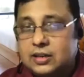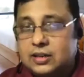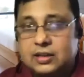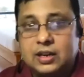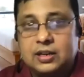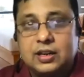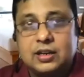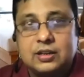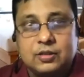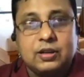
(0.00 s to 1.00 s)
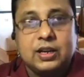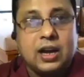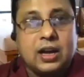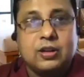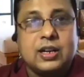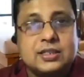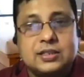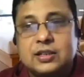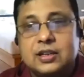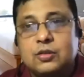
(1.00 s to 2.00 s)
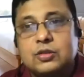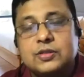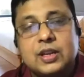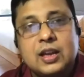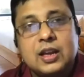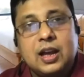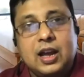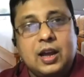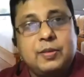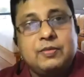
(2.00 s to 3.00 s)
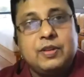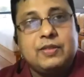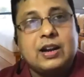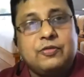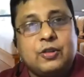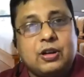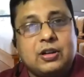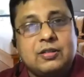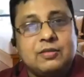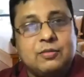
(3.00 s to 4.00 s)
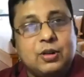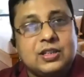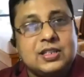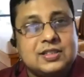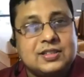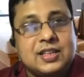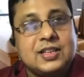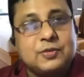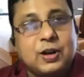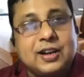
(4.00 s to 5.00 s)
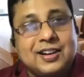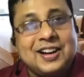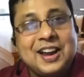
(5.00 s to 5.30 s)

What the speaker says: In our organization it looks, I mean, we've kind of forgotten what these things were,